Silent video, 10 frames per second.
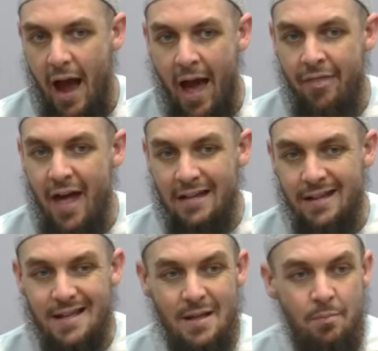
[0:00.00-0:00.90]
And that
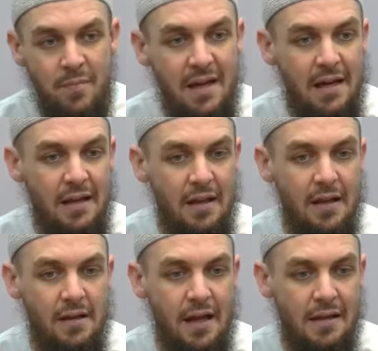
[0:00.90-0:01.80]
doesn't mean
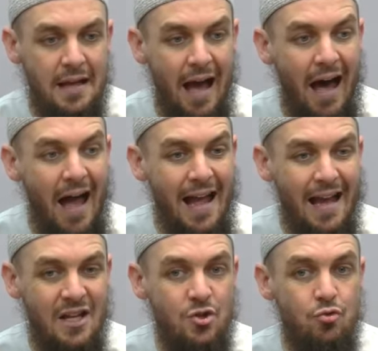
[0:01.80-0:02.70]
that the ayah
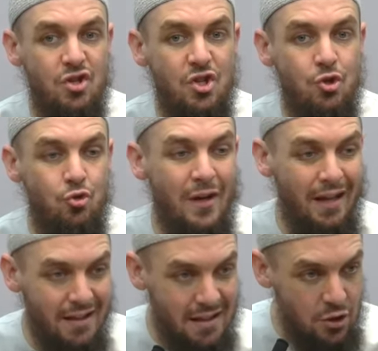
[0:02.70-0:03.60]
is
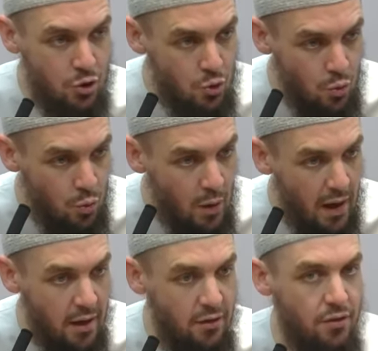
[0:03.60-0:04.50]
restricted to
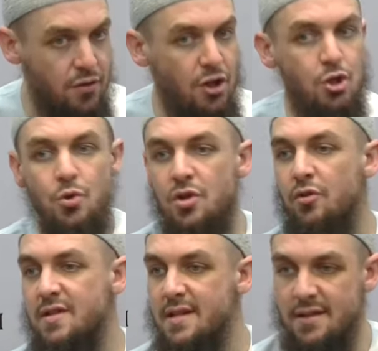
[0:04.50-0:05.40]
the Jews and
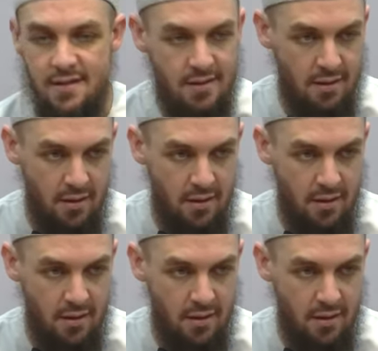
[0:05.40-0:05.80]
Christians.